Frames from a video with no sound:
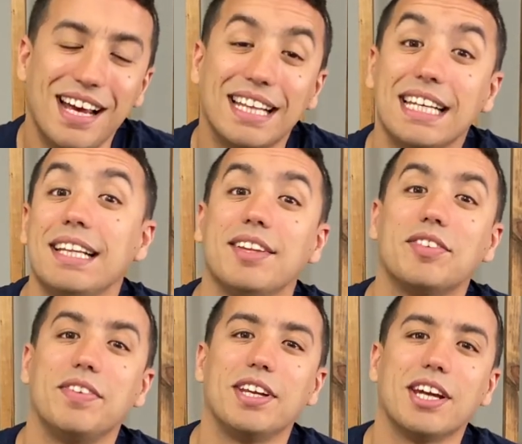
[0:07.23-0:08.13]
and in
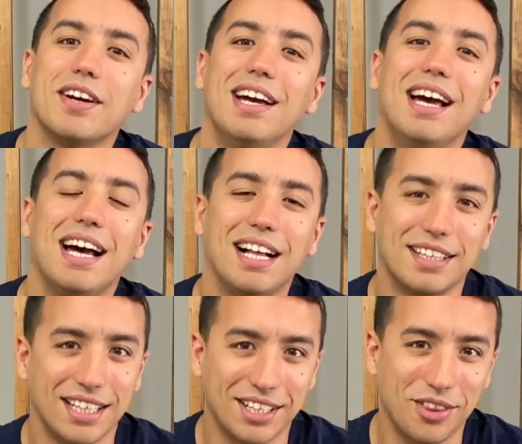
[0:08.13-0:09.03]
this video I'll
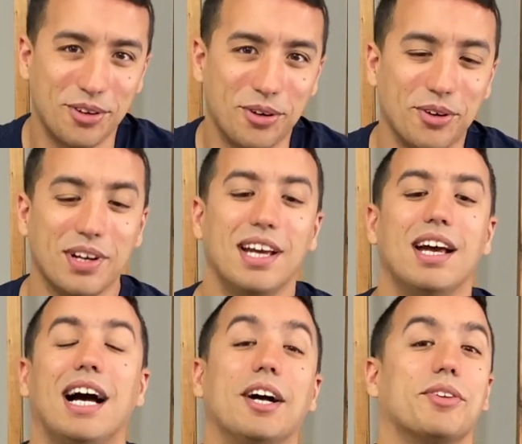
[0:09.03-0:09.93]
take you through
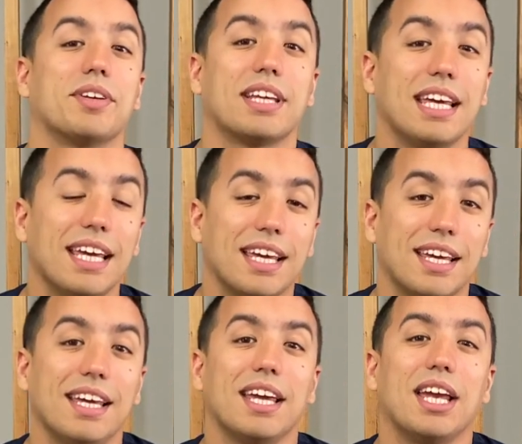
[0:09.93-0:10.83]
how to
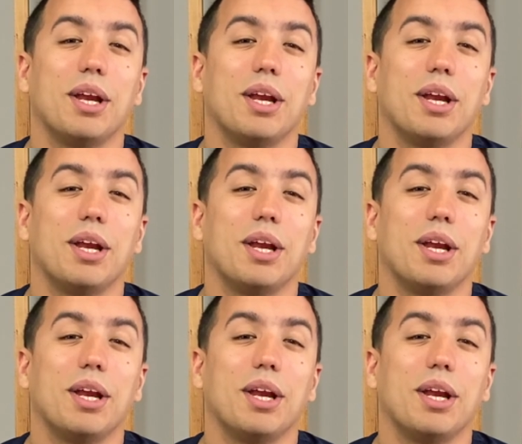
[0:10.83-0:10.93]
care,